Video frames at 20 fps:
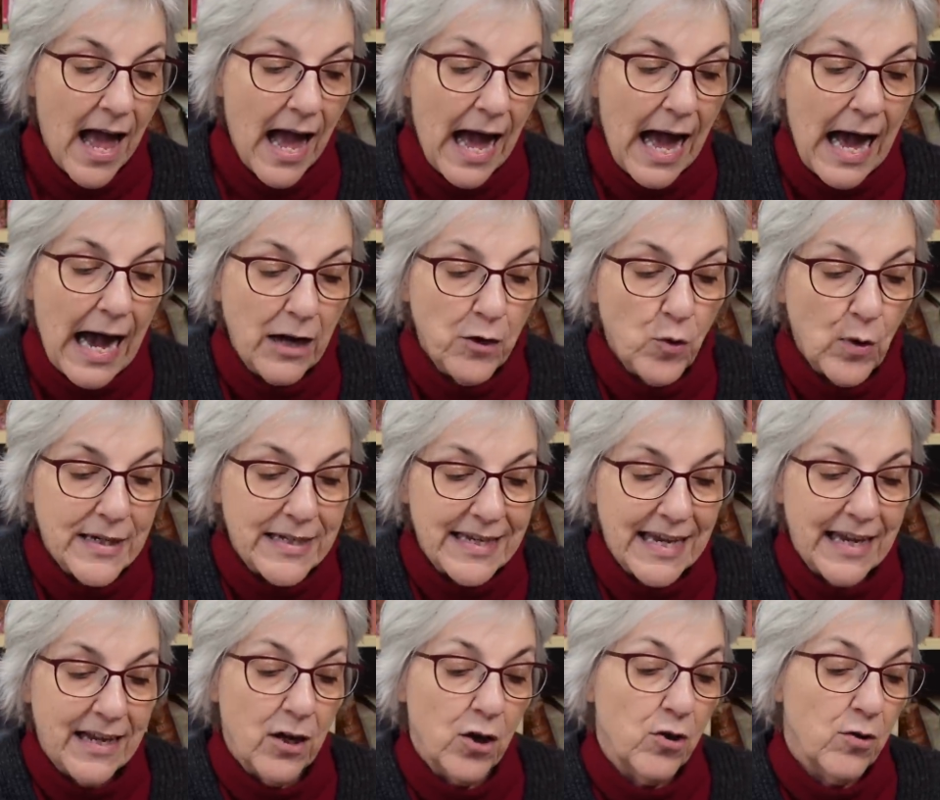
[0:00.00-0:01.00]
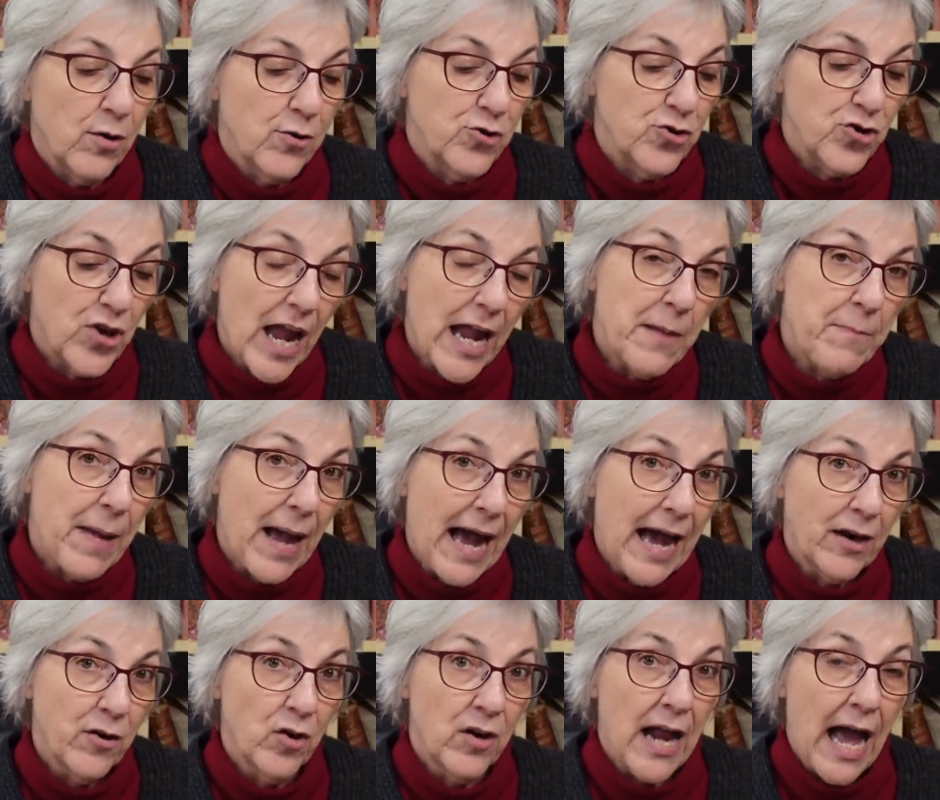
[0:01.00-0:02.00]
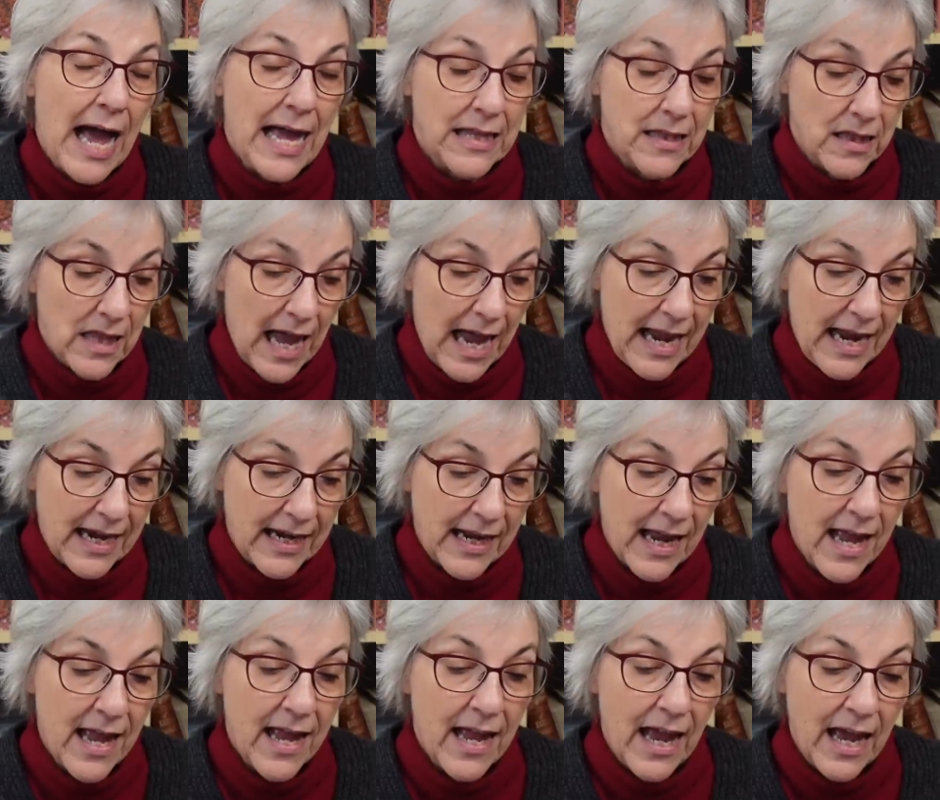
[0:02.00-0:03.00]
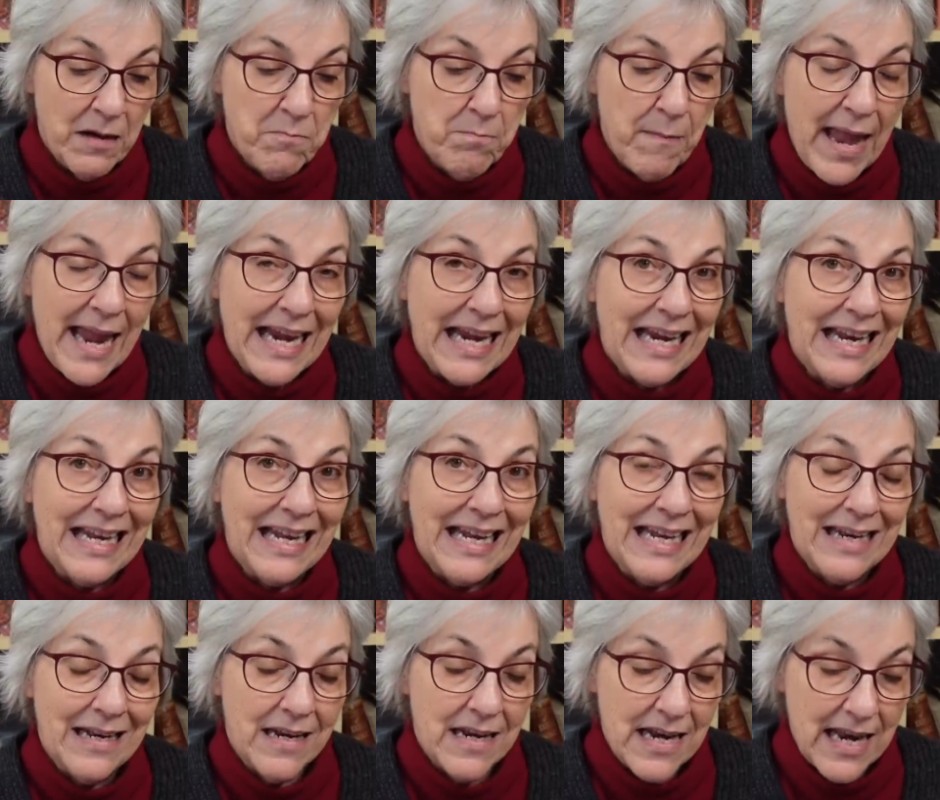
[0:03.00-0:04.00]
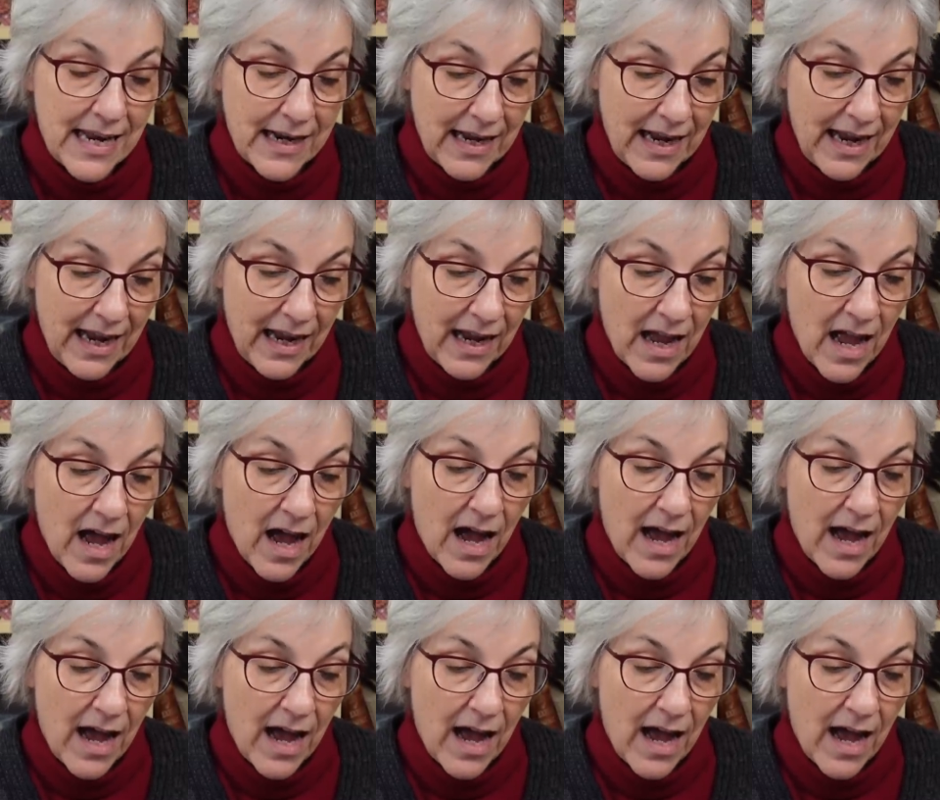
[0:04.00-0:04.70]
how do I take a crochet pattern I like and make it in knitting?